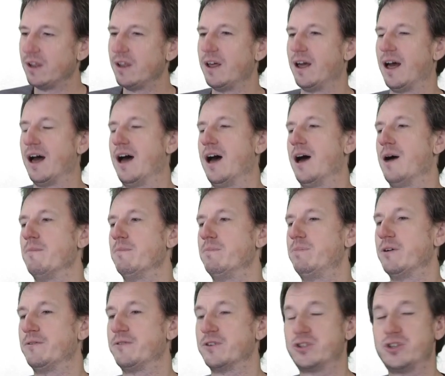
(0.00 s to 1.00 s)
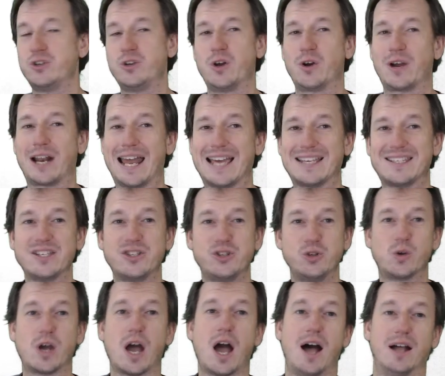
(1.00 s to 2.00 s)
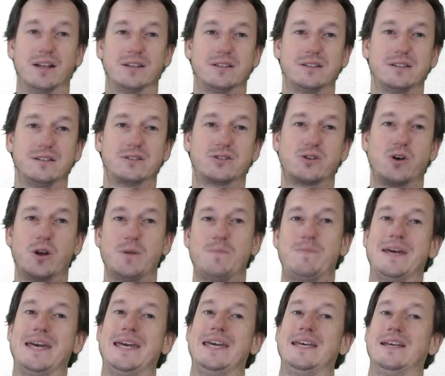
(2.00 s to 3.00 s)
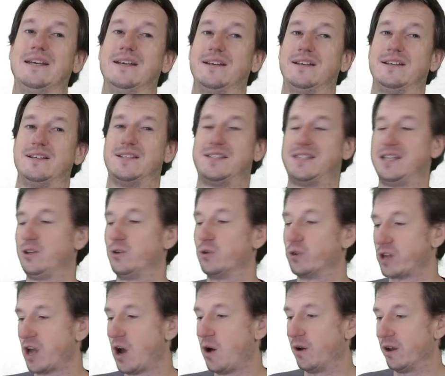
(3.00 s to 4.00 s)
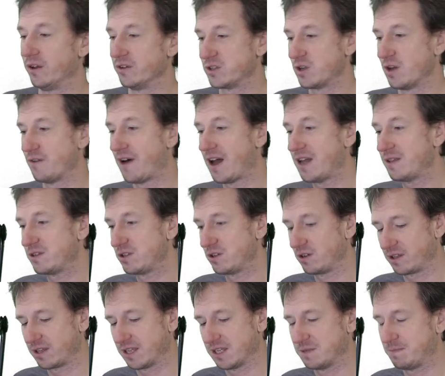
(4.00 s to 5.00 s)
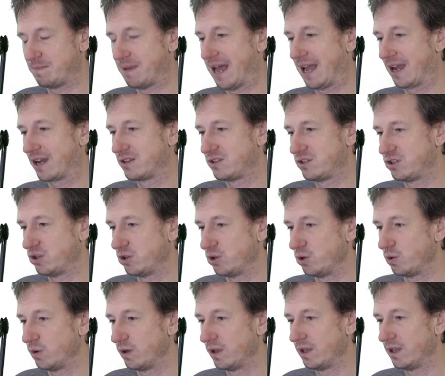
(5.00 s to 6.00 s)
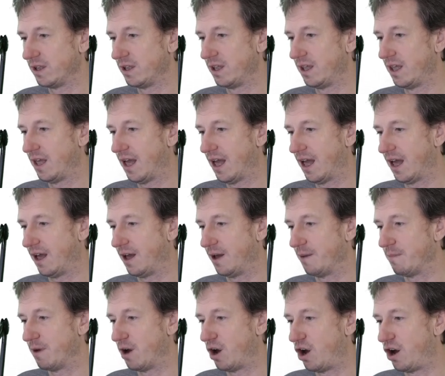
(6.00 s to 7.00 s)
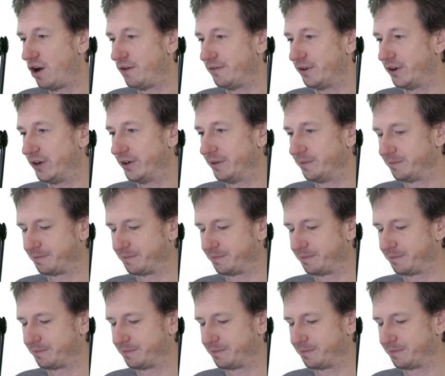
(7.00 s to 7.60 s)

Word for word: Um, but for pseudo classes, you can't. It's got to be single colon. So if I took this back to um, hover,